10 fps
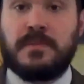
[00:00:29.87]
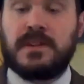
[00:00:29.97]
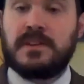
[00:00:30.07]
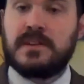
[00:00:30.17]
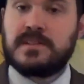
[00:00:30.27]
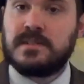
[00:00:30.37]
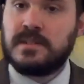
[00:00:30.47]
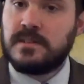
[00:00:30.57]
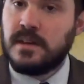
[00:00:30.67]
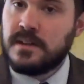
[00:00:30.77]
than it is in the
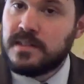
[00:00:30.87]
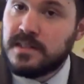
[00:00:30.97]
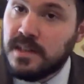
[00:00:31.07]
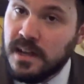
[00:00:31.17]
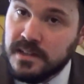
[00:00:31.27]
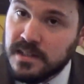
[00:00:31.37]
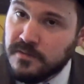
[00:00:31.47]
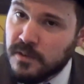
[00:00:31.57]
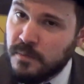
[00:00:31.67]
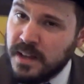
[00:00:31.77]
United States, and
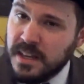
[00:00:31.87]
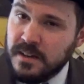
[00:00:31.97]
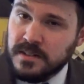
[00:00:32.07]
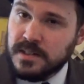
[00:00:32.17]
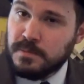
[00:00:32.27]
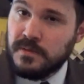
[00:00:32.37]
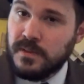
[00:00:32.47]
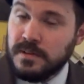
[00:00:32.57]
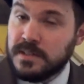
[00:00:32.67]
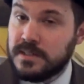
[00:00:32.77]
for many years it's been
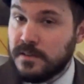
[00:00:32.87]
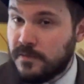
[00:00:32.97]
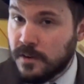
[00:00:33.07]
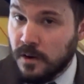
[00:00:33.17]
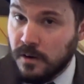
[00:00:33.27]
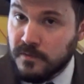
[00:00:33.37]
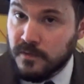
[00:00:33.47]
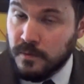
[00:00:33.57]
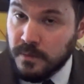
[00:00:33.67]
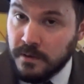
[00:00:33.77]
very difficult
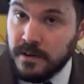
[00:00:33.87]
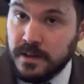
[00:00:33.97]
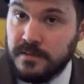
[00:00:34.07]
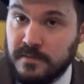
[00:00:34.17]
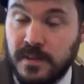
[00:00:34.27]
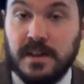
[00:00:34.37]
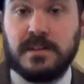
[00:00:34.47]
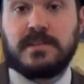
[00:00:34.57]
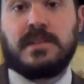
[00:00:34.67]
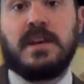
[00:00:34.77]
for American
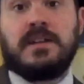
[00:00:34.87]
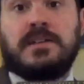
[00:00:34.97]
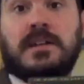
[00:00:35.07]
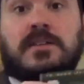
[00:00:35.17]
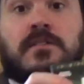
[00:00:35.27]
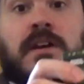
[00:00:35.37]
fans to get their